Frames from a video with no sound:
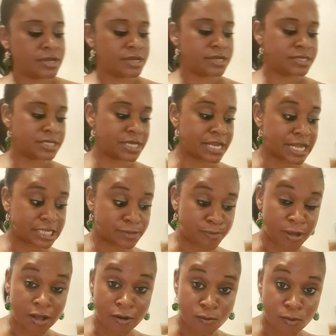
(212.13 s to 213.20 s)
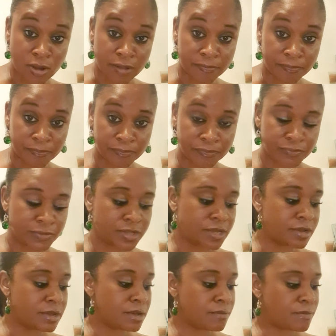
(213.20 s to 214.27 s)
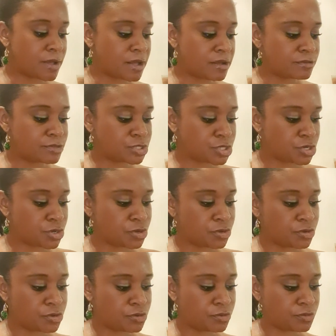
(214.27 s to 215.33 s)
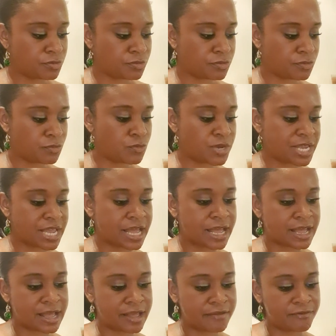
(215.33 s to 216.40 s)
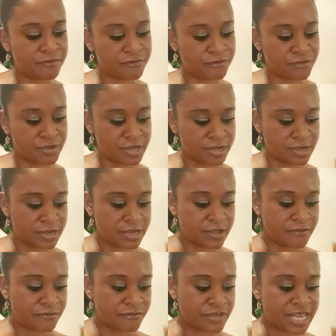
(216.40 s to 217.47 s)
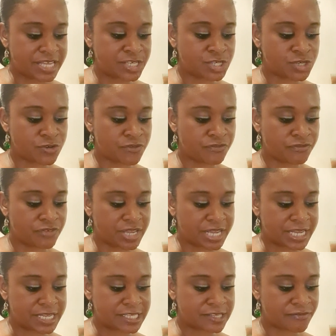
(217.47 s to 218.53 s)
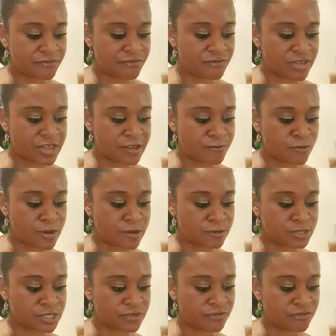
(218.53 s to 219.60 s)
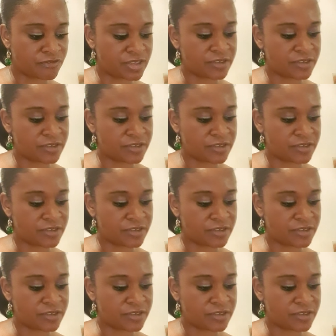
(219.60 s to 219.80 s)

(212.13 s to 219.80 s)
So that's pile 1. Pile 2, we have face your fears, farewell to fear